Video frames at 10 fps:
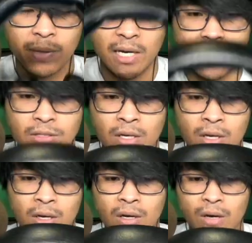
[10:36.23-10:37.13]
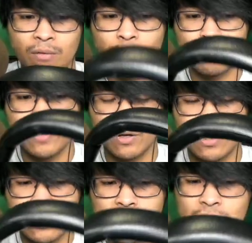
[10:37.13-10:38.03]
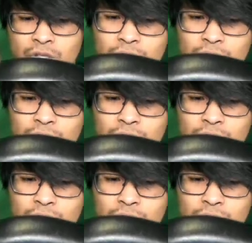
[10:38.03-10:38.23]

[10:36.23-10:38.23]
pads I've ever felt. There's